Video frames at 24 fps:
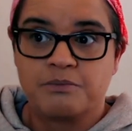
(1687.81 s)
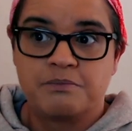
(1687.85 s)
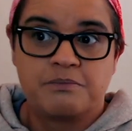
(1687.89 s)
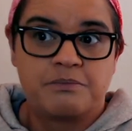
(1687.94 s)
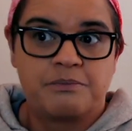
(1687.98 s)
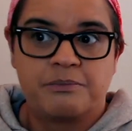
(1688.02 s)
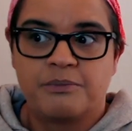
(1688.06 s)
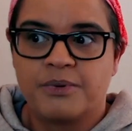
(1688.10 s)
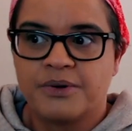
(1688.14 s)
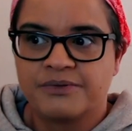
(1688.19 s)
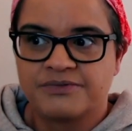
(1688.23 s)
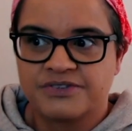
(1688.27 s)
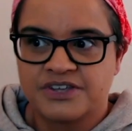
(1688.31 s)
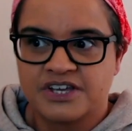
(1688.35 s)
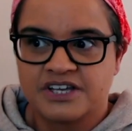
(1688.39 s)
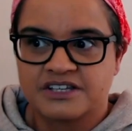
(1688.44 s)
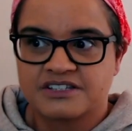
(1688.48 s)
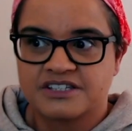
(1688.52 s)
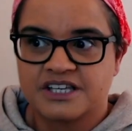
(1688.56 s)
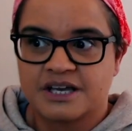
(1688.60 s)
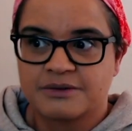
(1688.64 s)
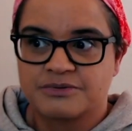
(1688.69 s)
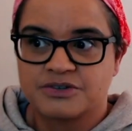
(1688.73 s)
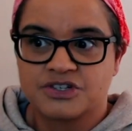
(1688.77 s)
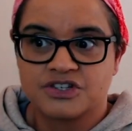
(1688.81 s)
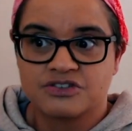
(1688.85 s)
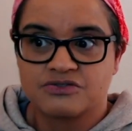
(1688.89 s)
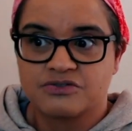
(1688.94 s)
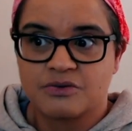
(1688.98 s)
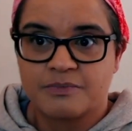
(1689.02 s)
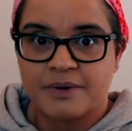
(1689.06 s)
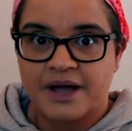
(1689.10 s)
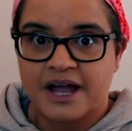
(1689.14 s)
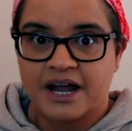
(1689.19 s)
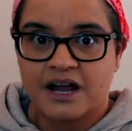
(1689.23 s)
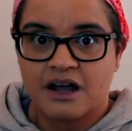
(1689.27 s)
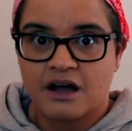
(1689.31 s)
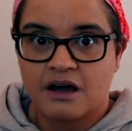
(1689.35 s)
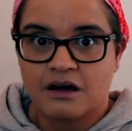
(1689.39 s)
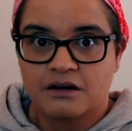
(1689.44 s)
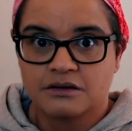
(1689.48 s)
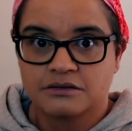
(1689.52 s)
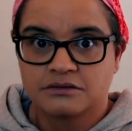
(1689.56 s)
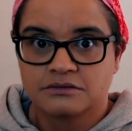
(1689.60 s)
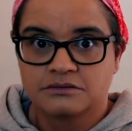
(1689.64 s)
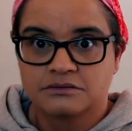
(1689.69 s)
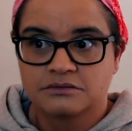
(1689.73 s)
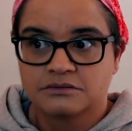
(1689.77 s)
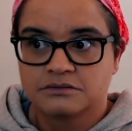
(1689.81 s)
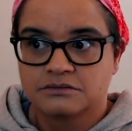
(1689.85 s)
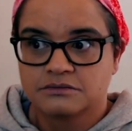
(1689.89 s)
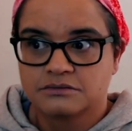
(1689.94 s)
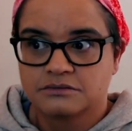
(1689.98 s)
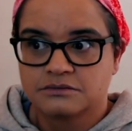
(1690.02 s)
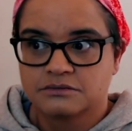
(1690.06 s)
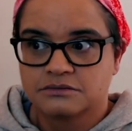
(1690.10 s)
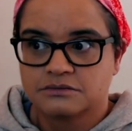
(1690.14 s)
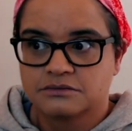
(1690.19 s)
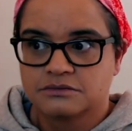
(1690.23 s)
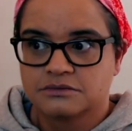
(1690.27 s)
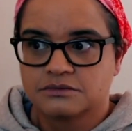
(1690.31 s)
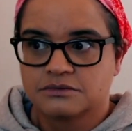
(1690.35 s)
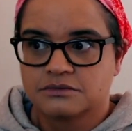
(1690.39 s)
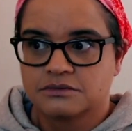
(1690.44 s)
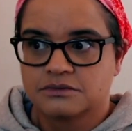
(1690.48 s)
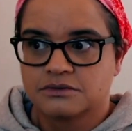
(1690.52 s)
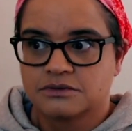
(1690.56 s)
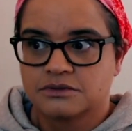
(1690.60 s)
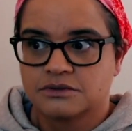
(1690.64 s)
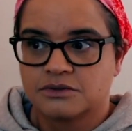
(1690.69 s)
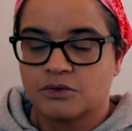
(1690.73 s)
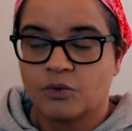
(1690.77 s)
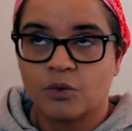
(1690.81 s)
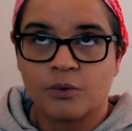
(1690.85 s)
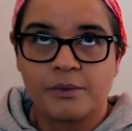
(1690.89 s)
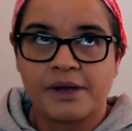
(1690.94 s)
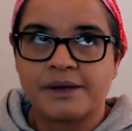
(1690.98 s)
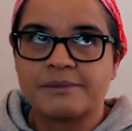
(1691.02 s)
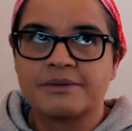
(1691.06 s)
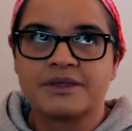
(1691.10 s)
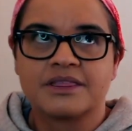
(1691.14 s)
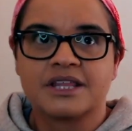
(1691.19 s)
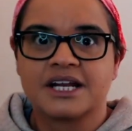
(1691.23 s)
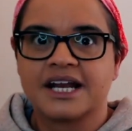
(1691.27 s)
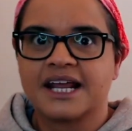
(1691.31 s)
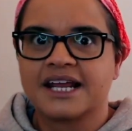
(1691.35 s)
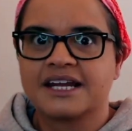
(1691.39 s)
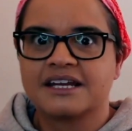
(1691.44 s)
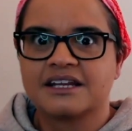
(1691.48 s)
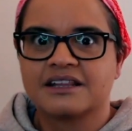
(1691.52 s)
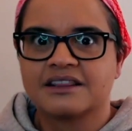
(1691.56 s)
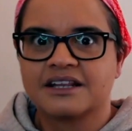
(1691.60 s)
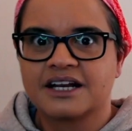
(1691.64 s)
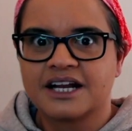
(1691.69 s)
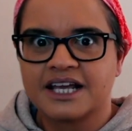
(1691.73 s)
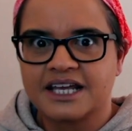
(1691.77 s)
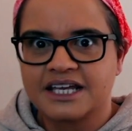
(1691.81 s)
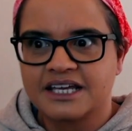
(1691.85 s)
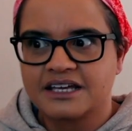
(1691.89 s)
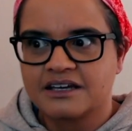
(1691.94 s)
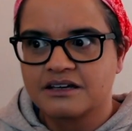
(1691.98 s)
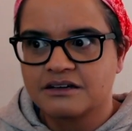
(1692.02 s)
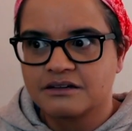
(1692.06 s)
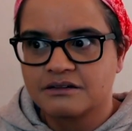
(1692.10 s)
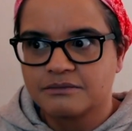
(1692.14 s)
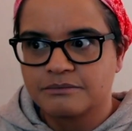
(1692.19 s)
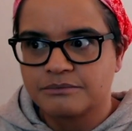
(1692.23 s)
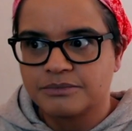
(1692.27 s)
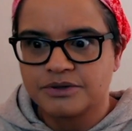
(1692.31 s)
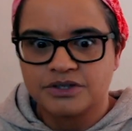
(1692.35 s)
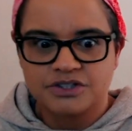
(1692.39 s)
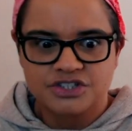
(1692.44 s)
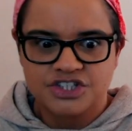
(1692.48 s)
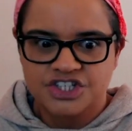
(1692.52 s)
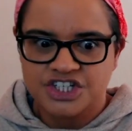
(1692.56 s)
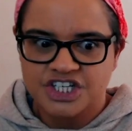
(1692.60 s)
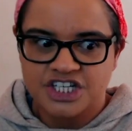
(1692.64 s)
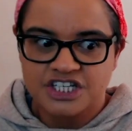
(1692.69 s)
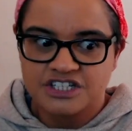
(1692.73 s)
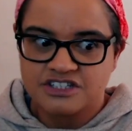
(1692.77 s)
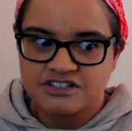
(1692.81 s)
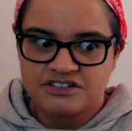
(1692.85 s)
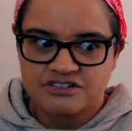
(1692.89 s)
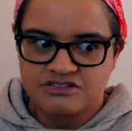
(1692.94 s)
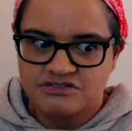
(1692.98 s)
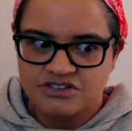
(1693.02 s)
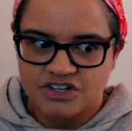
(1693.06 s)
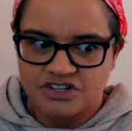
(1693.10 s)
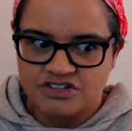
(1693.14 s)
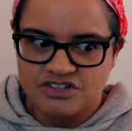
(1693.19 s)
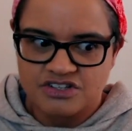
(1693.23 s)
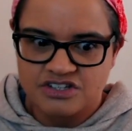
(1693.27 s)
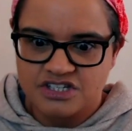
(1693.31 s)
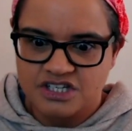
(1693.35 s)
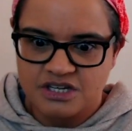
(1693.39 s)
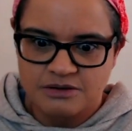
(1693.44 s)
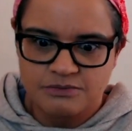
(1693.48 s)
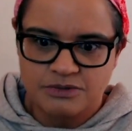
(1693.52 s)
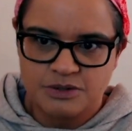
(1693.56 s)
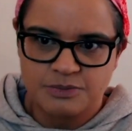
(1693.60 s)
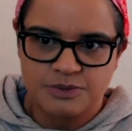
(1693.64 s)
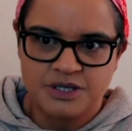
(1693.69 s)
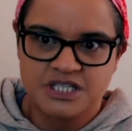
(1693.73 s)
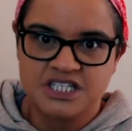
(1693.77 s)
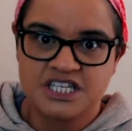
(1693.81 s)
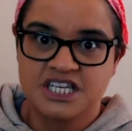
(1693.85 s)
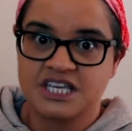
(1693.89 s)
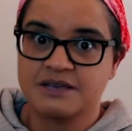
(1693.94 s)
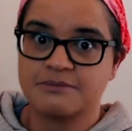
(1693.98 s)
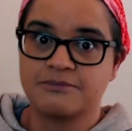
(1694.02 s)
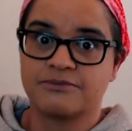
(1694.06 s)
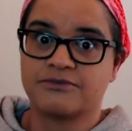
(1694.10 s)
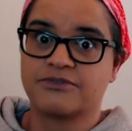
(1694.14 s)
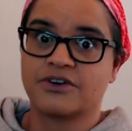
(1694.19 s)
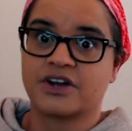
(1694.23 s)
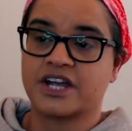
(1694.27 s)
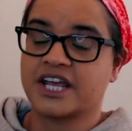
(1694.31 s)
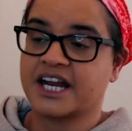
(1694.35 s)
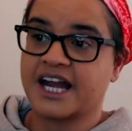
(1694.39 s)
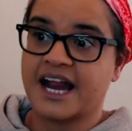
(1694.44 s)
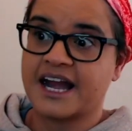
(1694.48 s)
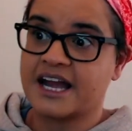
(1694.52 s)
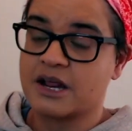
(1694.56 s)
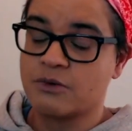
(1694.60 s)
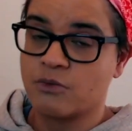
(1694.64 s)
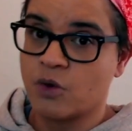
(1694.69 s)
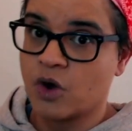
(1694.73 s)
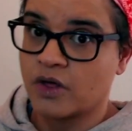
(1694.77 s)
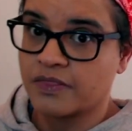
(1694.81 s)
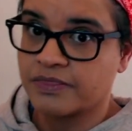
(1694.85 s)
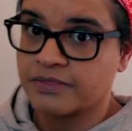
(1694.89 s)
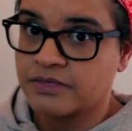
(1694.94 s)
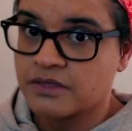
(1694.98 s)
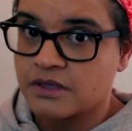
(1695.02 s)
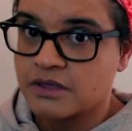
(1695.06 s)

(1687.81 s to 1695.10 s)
With the exception of Rebecca. Or maybe the Lady in the Lake. But she doesn't seem to be team fucking anyone.